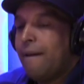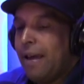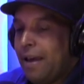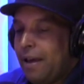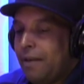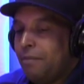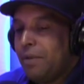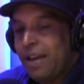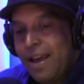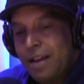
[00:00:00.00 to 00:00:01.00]
and
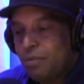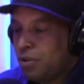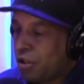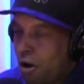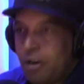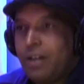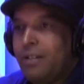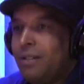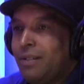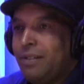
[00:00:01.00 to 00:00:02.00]
me and Eddie was talking.